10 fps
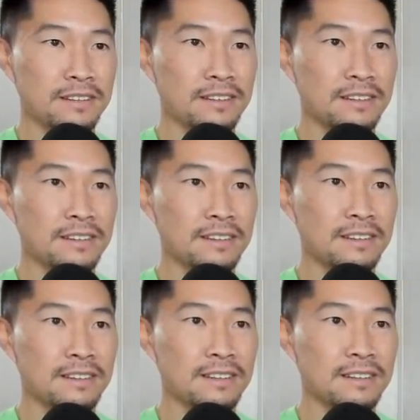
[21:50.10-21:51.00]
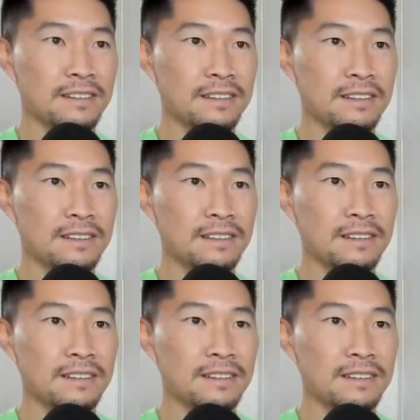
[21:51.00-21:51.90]

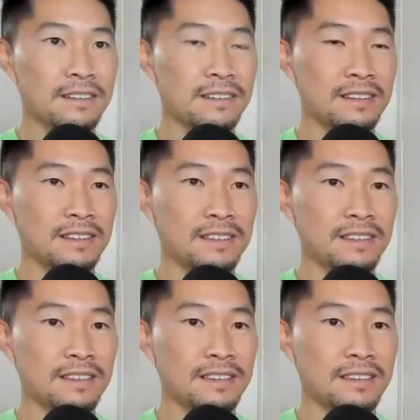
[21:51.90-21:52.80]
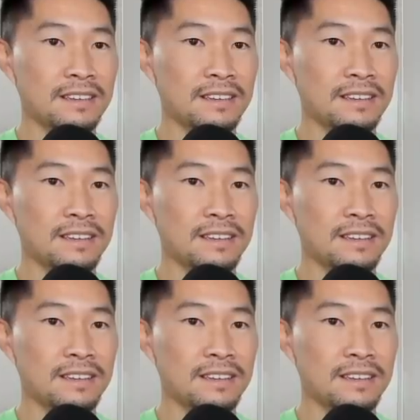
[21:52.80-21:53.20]
Nobody speaks.